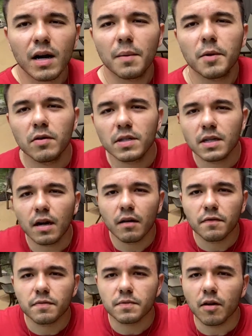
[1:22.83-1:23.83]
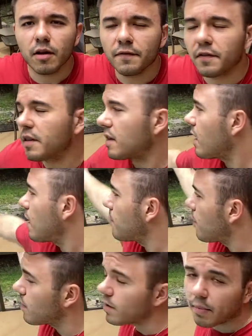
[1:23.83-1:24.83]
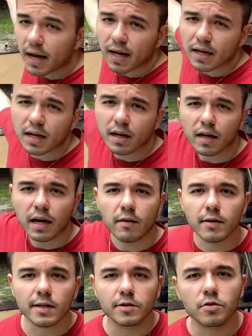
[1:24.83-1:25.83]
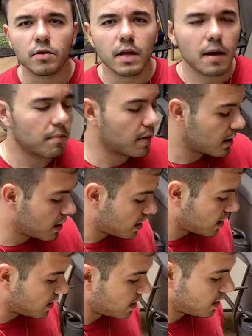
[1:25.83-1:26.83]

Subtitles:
I'm gonna rinse it off. Sorry for the lawnmower in the back. Can't really control that, but